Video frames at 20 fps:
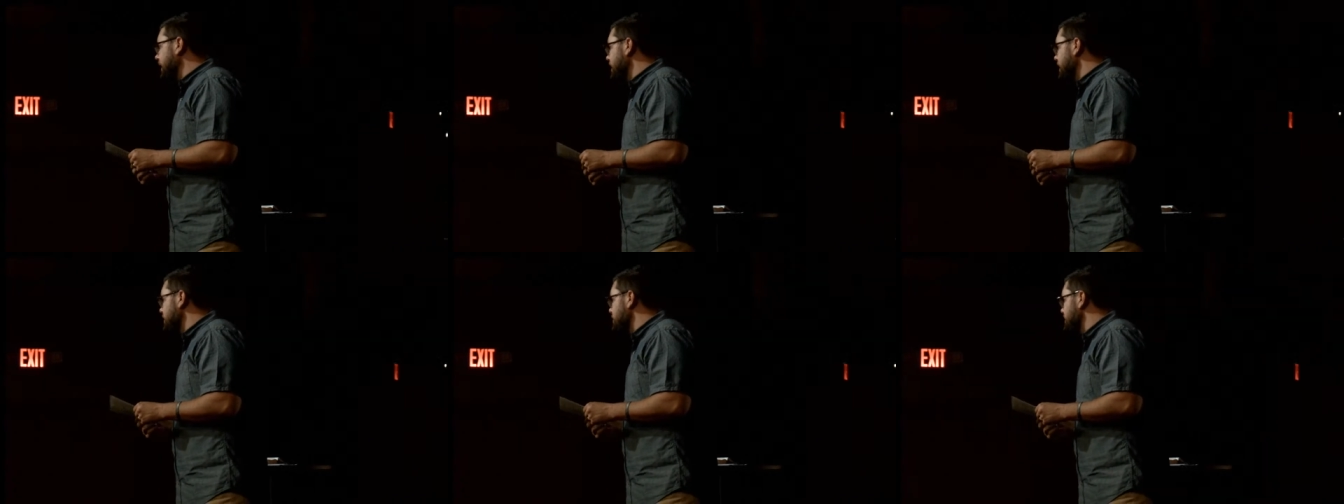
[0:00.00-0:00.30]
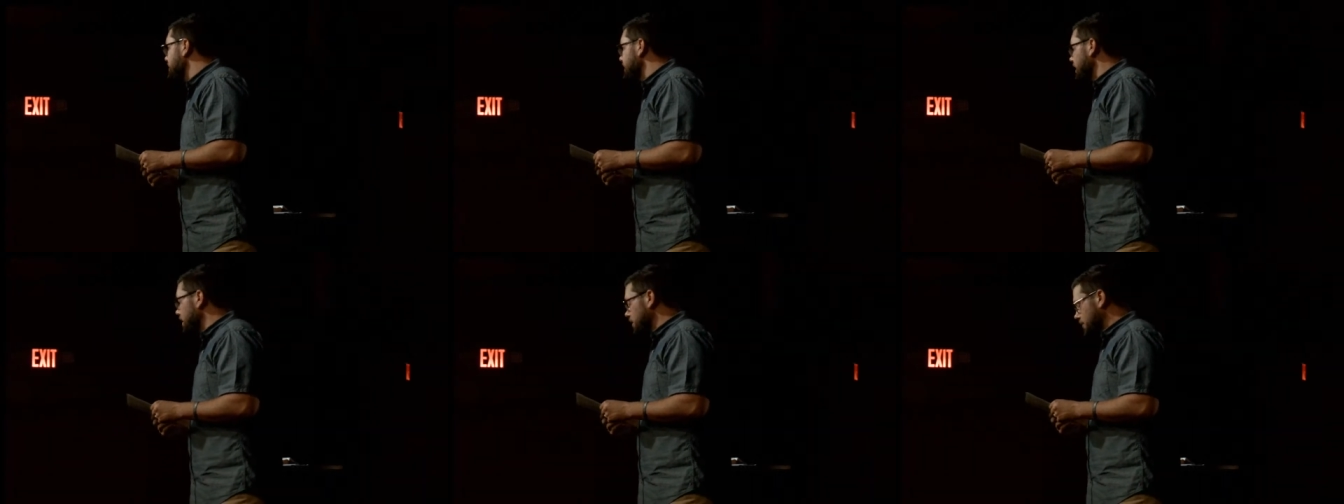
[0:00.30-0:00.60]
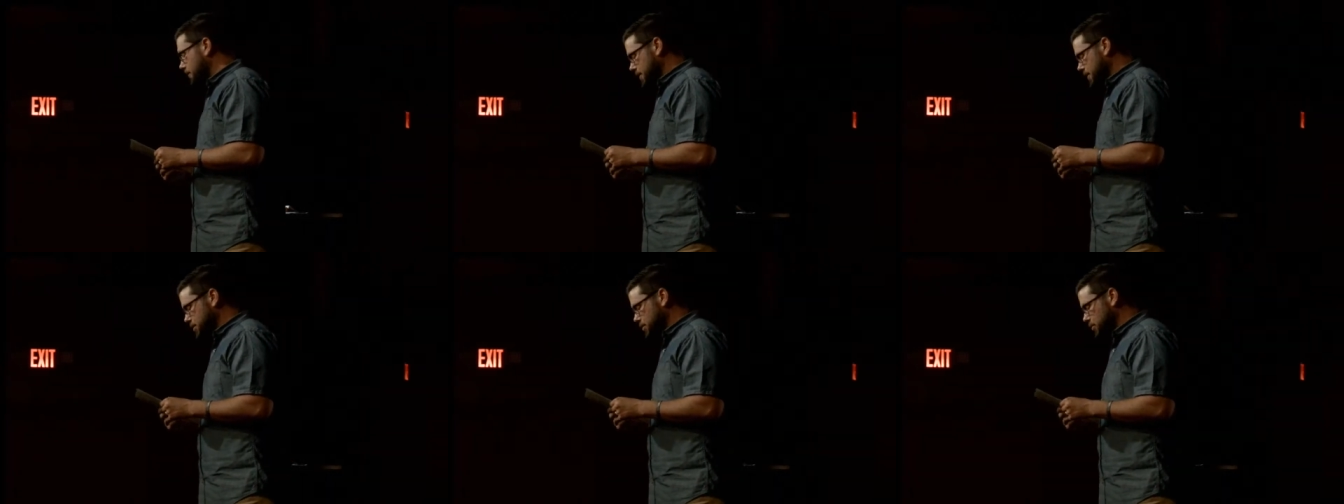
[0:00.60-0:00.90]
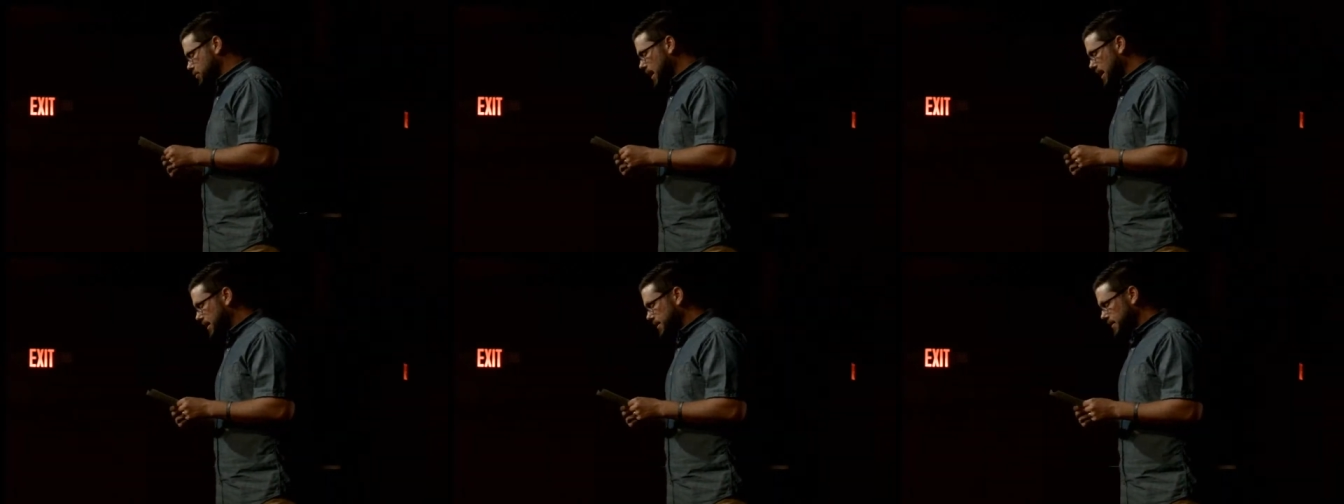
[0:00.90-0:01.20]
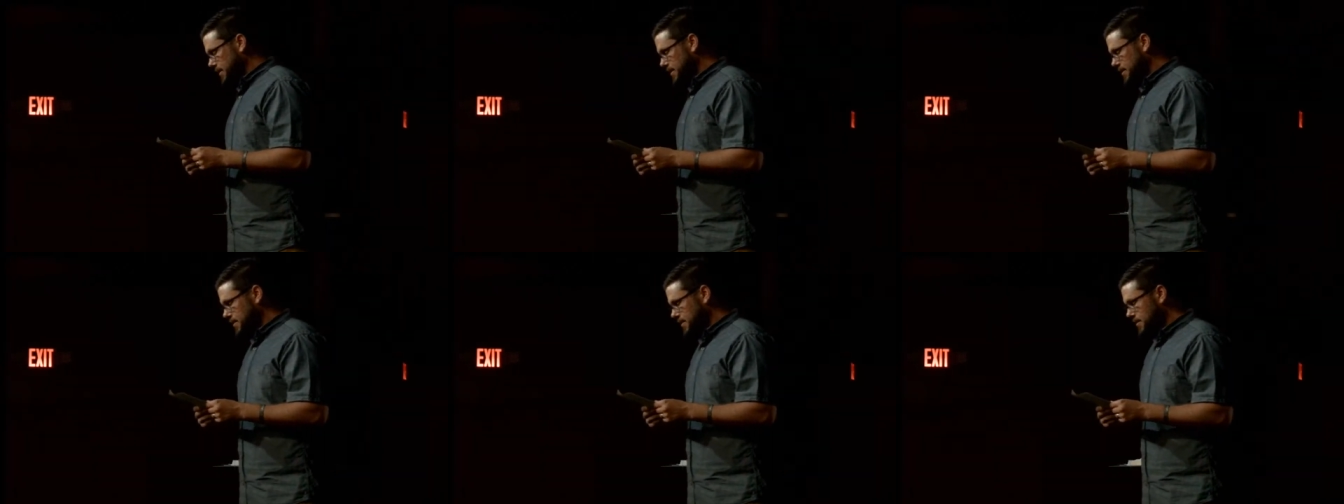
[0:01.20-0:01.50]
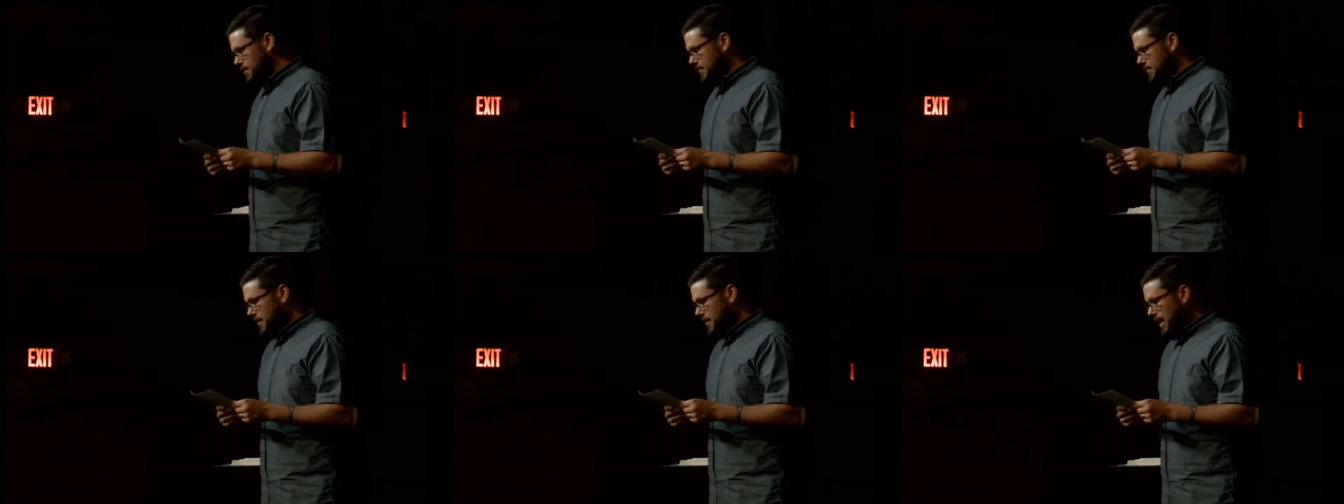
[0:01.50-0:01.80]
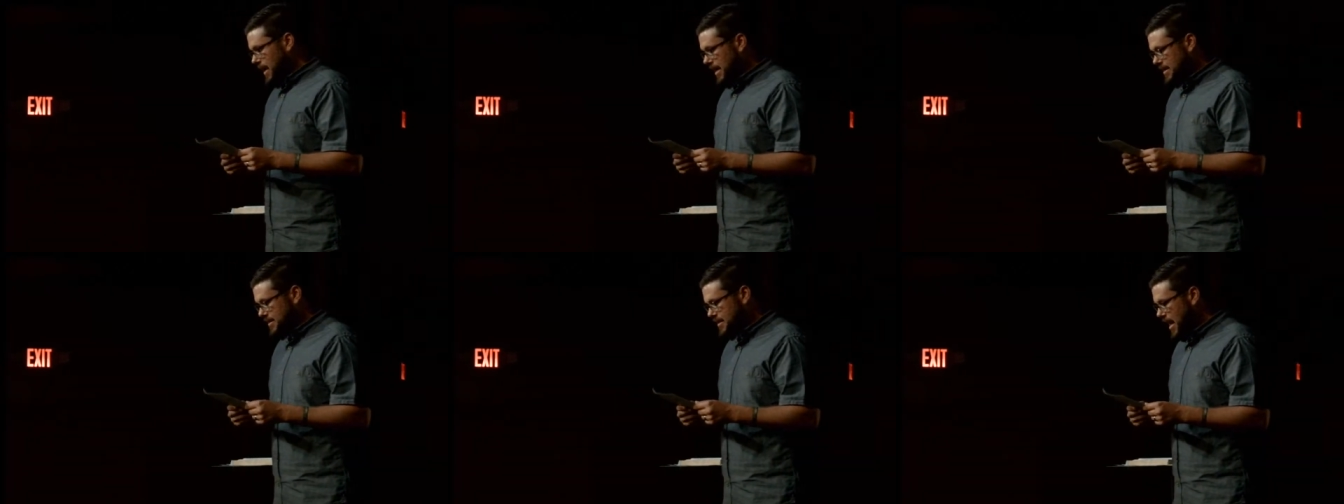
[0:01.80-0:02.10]
Himself is reckless,
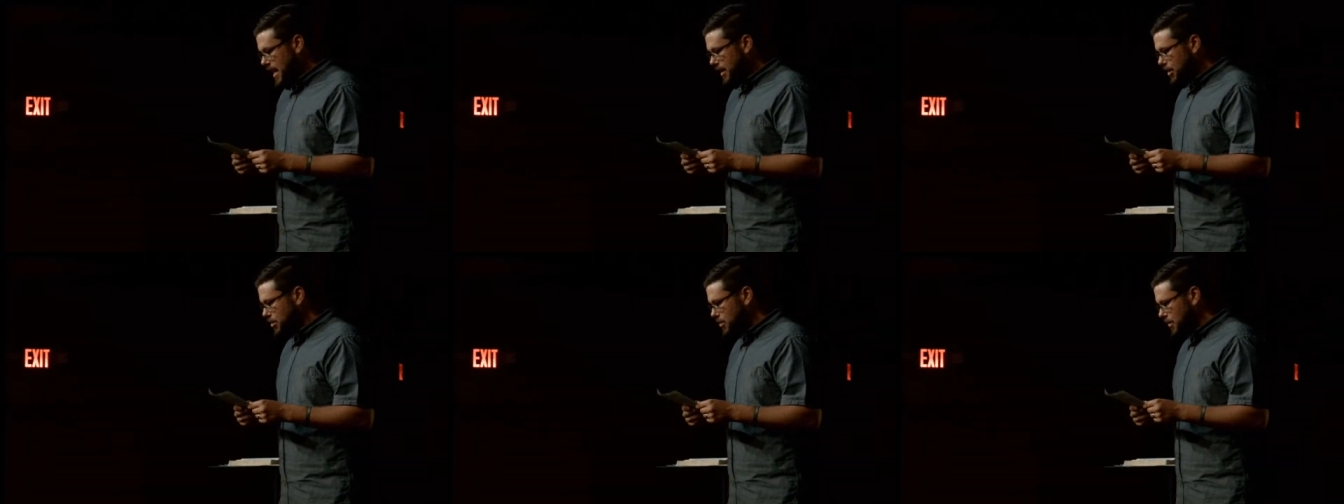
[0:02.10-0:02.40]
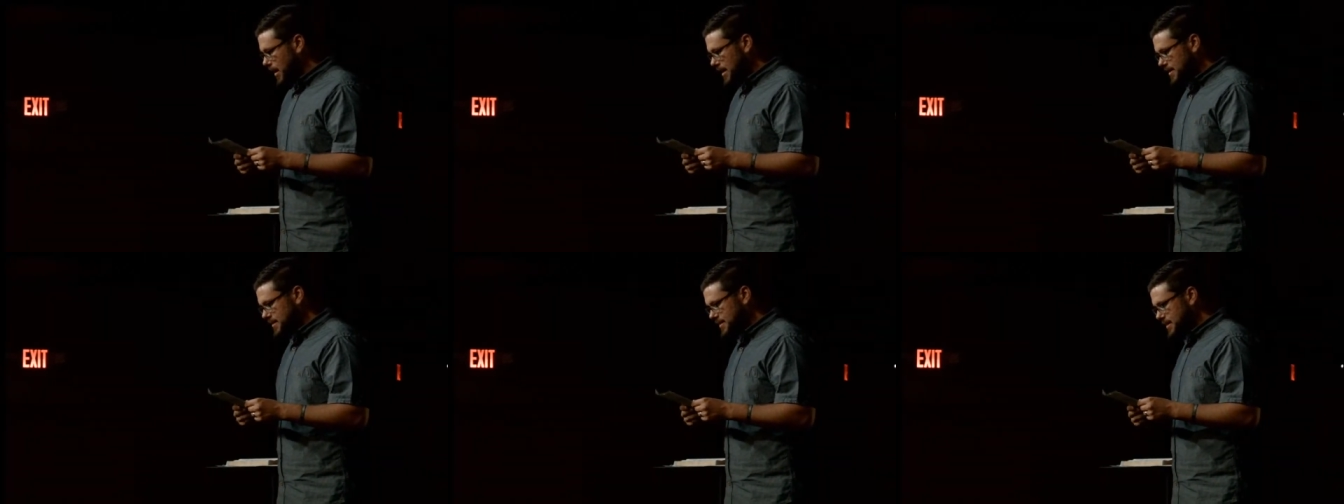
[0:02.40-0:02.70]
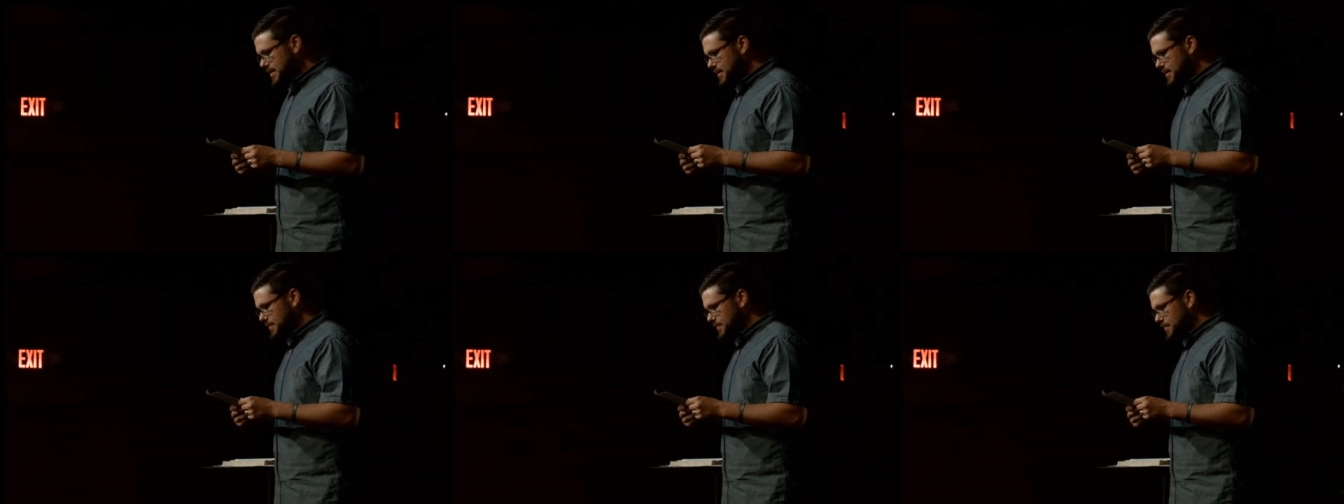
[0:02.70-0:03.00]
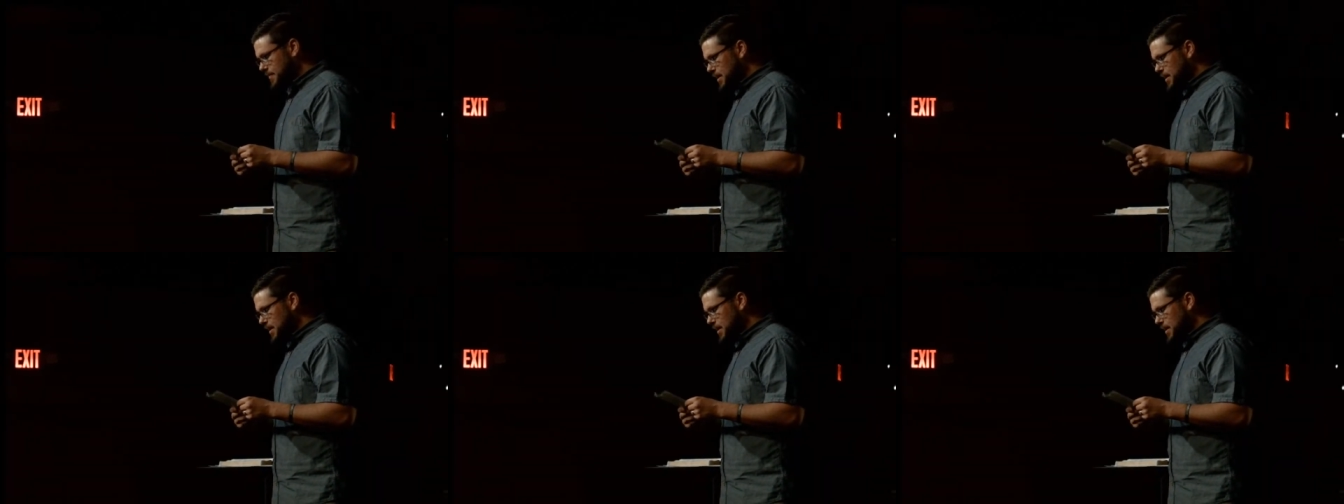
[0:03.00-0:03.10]
He's not crazy.